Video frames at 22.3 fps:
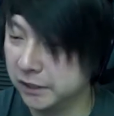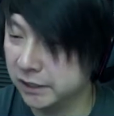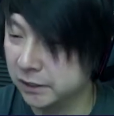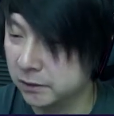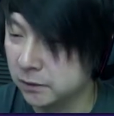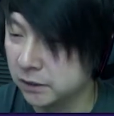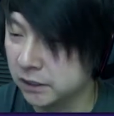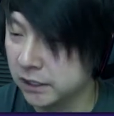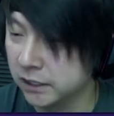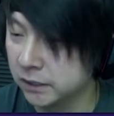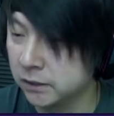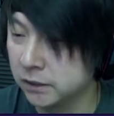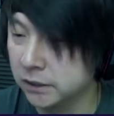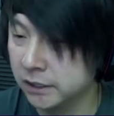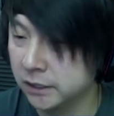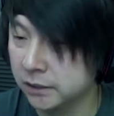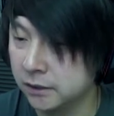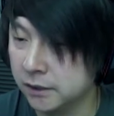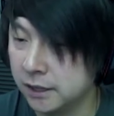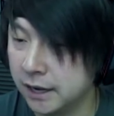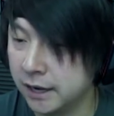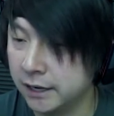little, little,
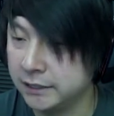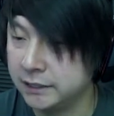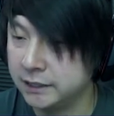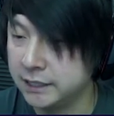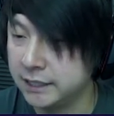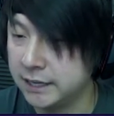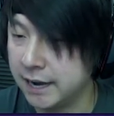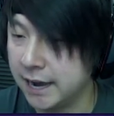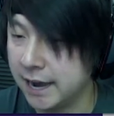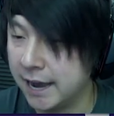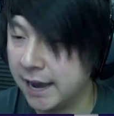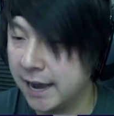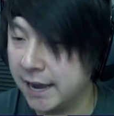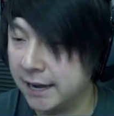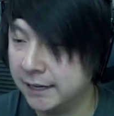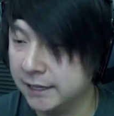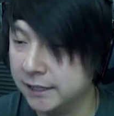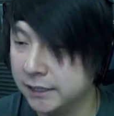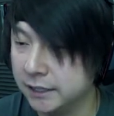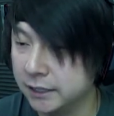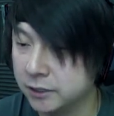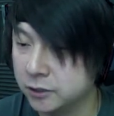little icy
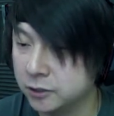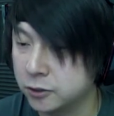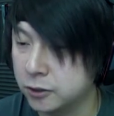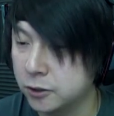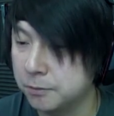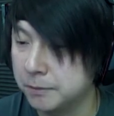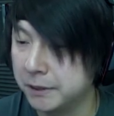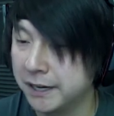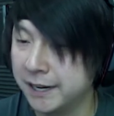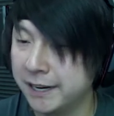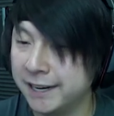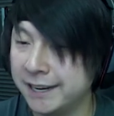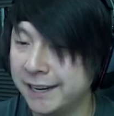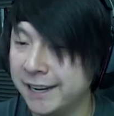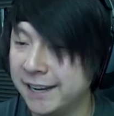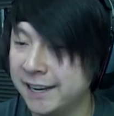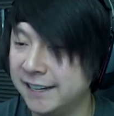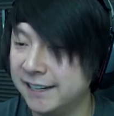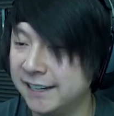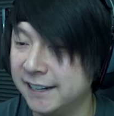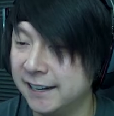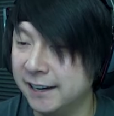head, you stupid
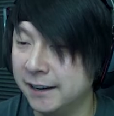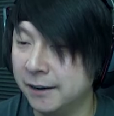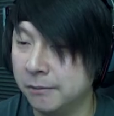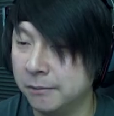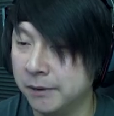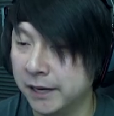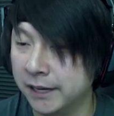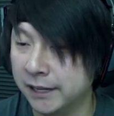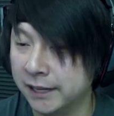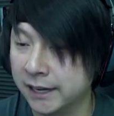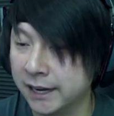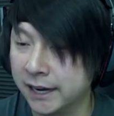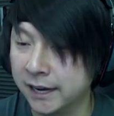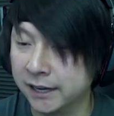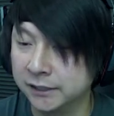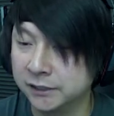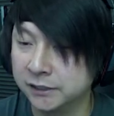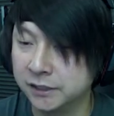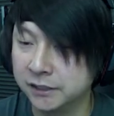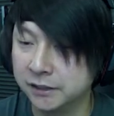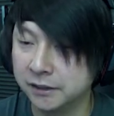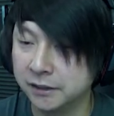idiot. Oh my
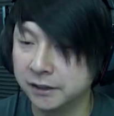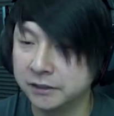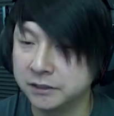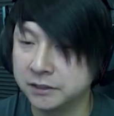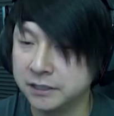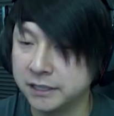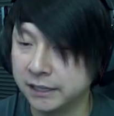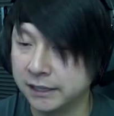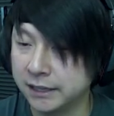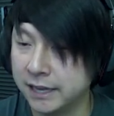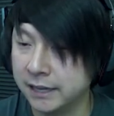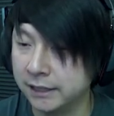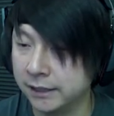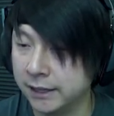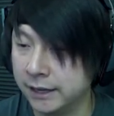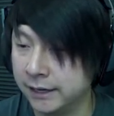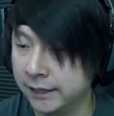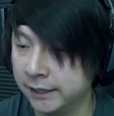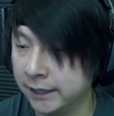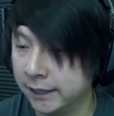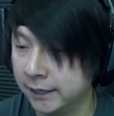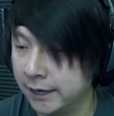gosh. All right, stick that
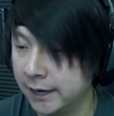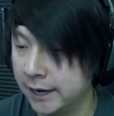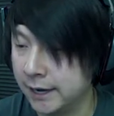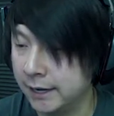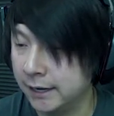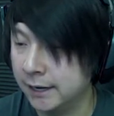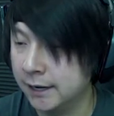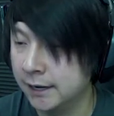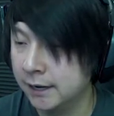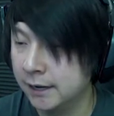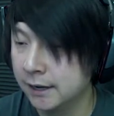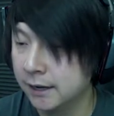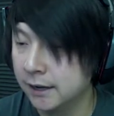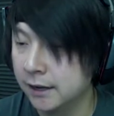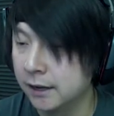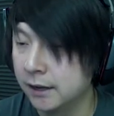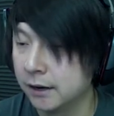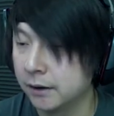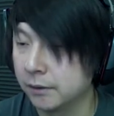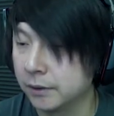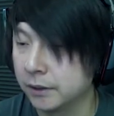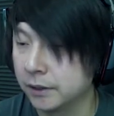landing again.
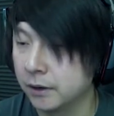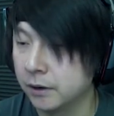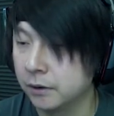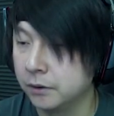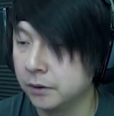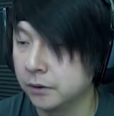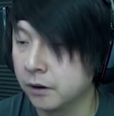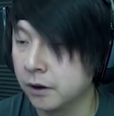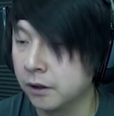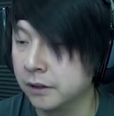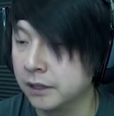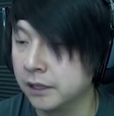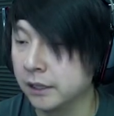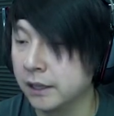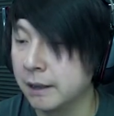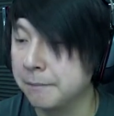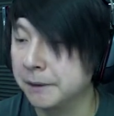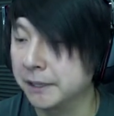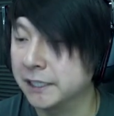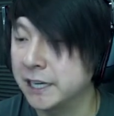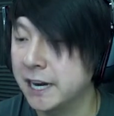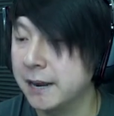There we go. You're on the
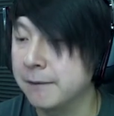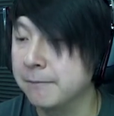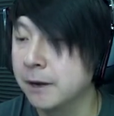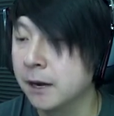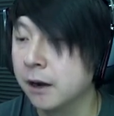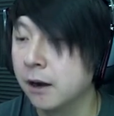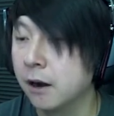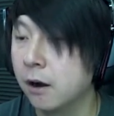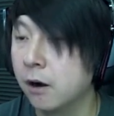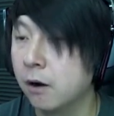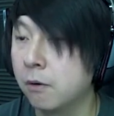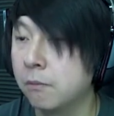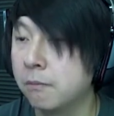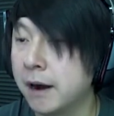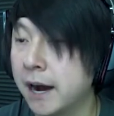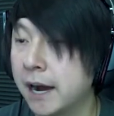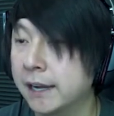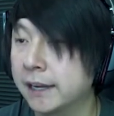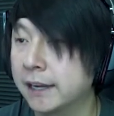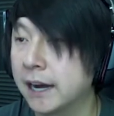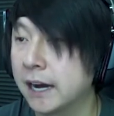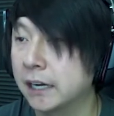Olympic team! Oh
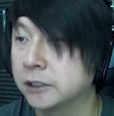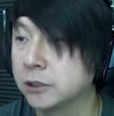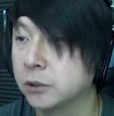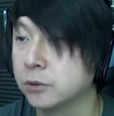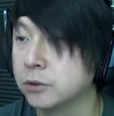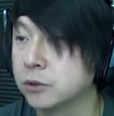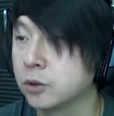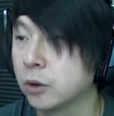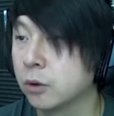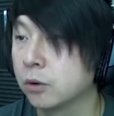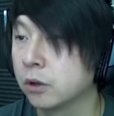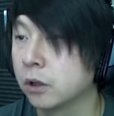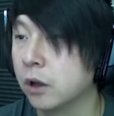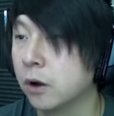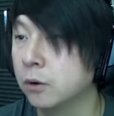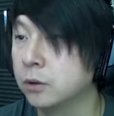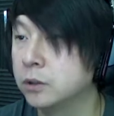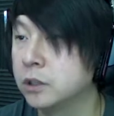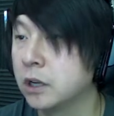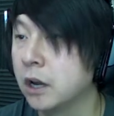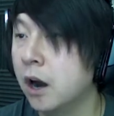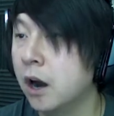my gosh, that was so close.